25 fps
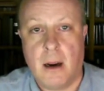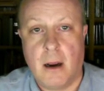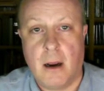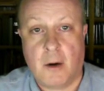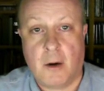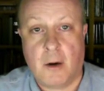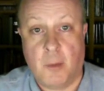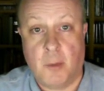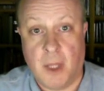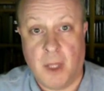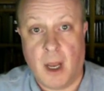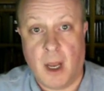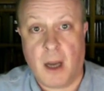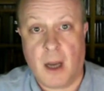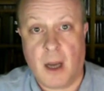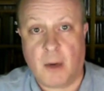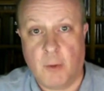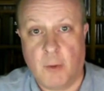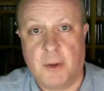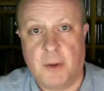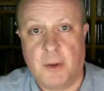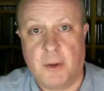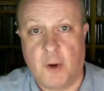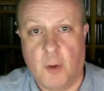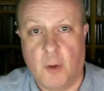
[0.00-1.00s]

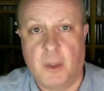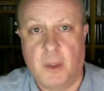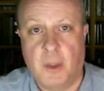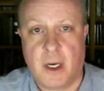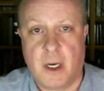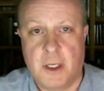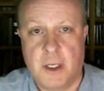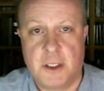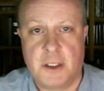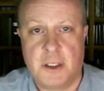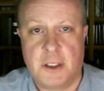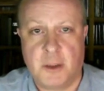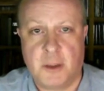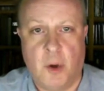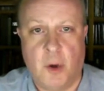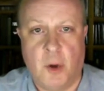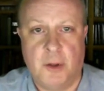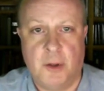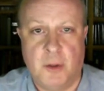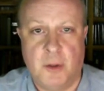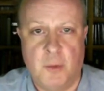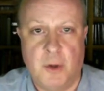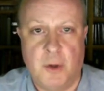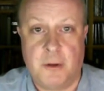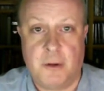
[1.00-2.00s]
complying with the obligations
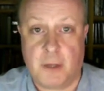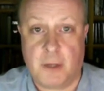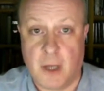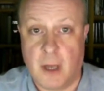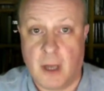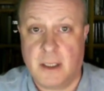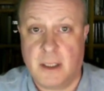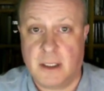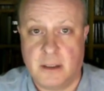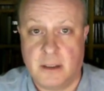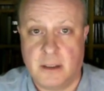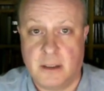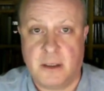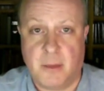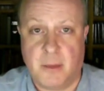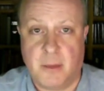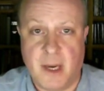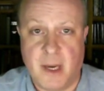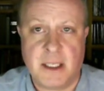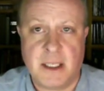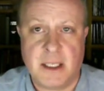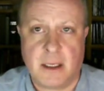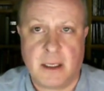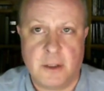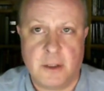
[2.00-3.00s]
upon them with regard to their
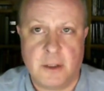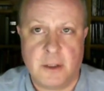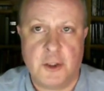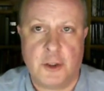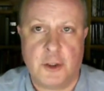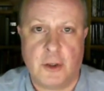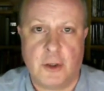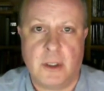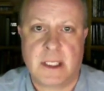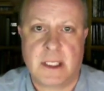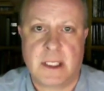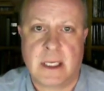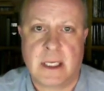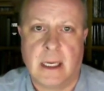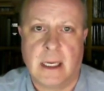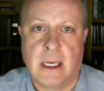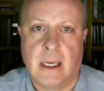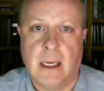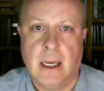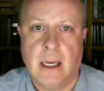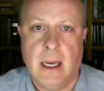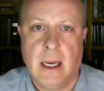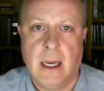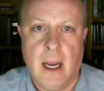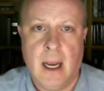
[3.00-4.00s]
domestic insurance.
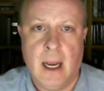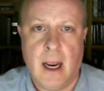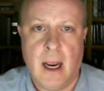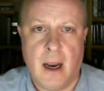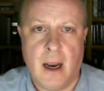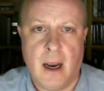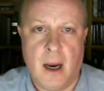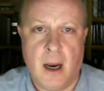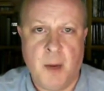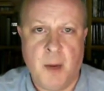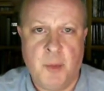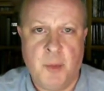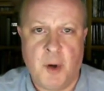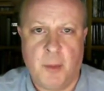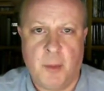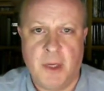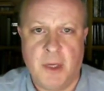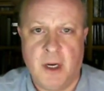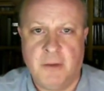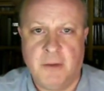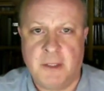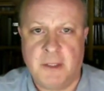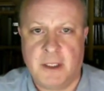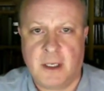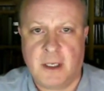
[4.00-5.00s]
Mm-hmm. I
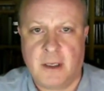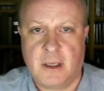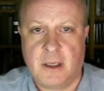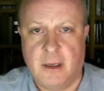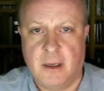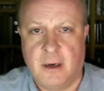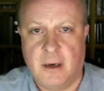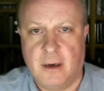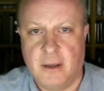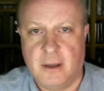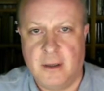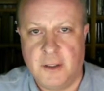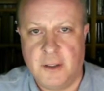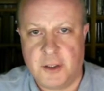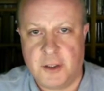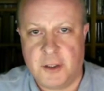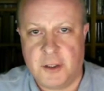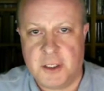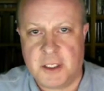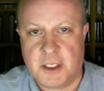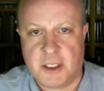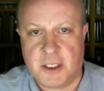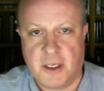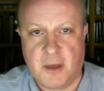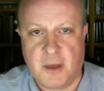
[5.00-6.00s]
probably have to declare an
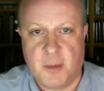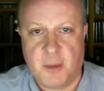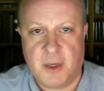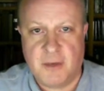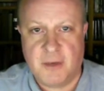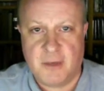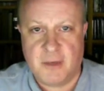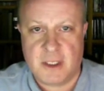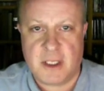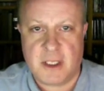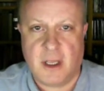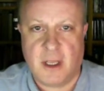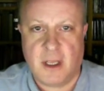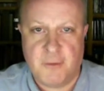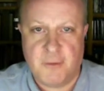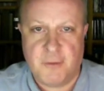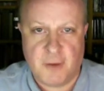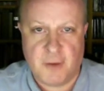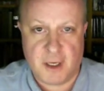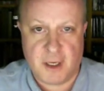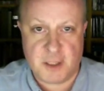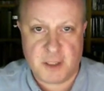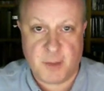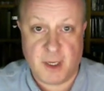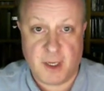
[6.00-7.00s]
interest. In a previous
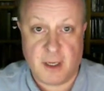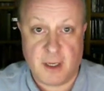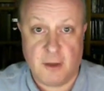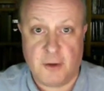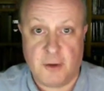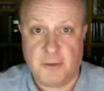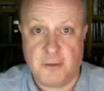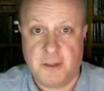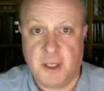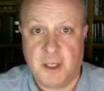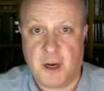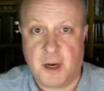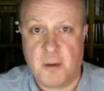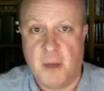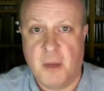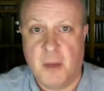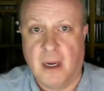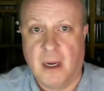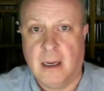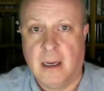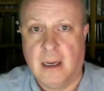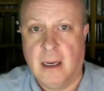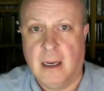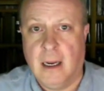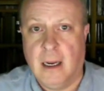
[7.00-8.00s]
life, I spent a lot of
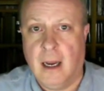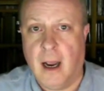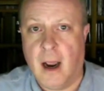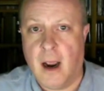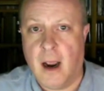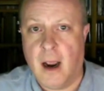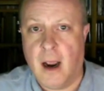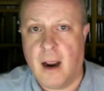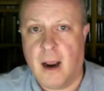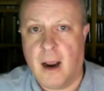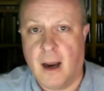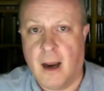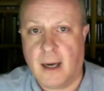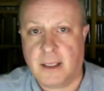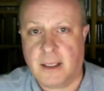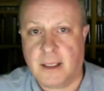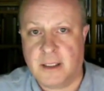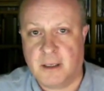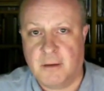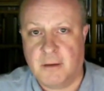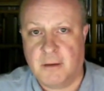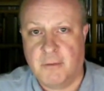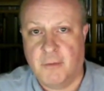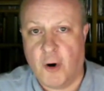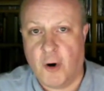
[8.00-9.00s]
time
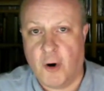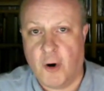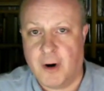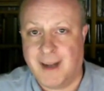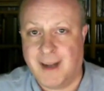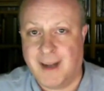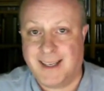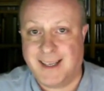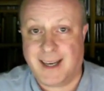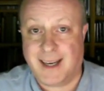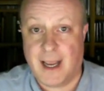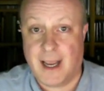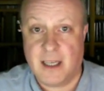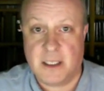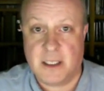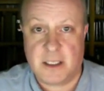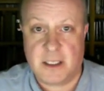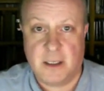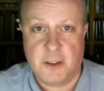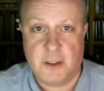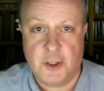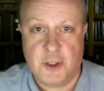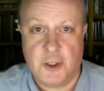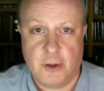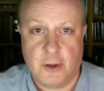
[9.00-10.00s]
acting for and
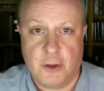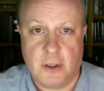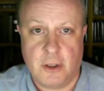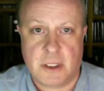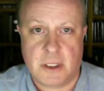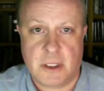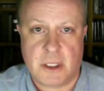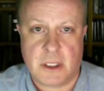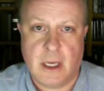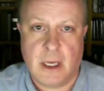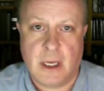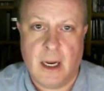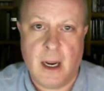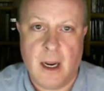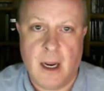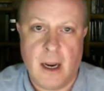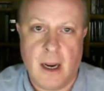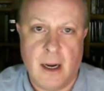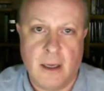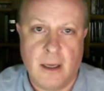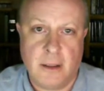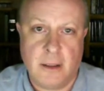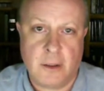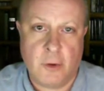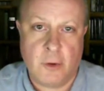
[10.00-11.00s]
against insurers
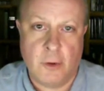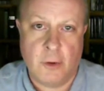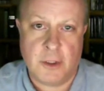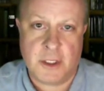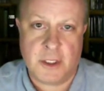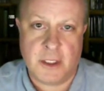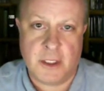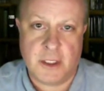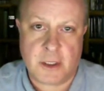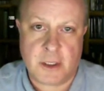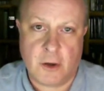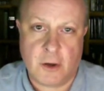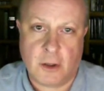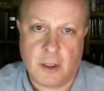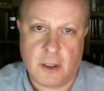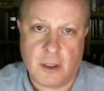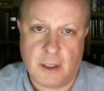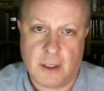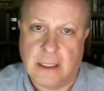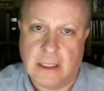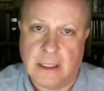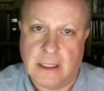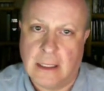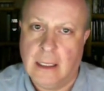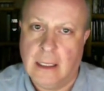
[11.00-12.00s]
in the courts in
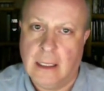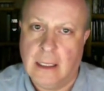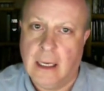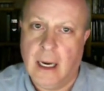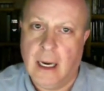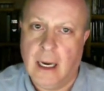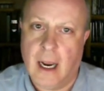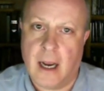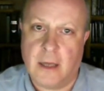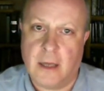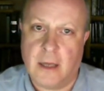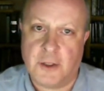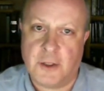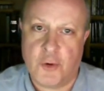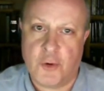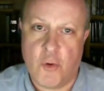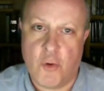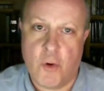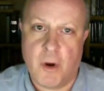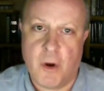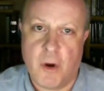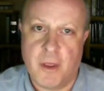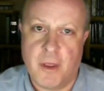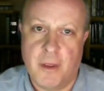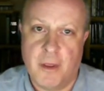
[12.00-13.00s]
Scotland,
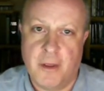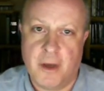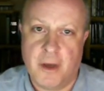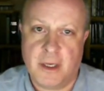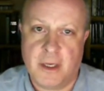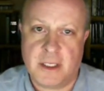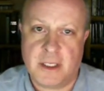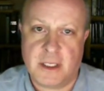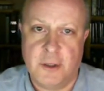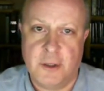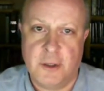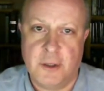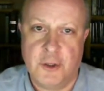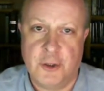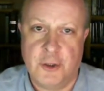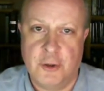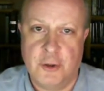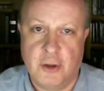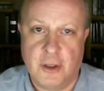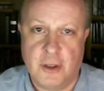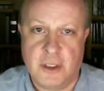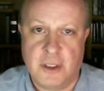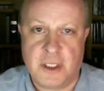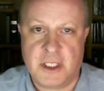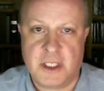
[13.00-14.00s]
so that
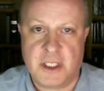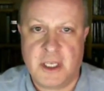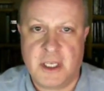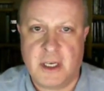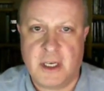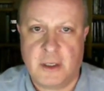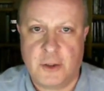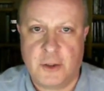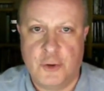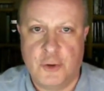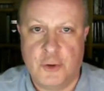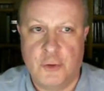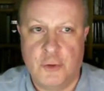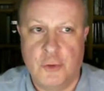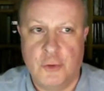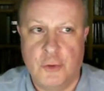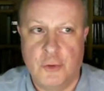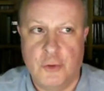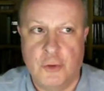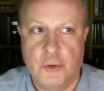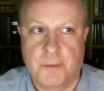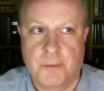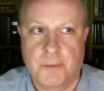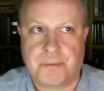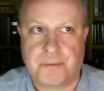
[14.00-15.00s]
insurers seek
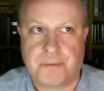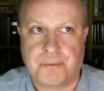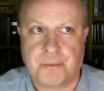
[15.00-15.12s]
to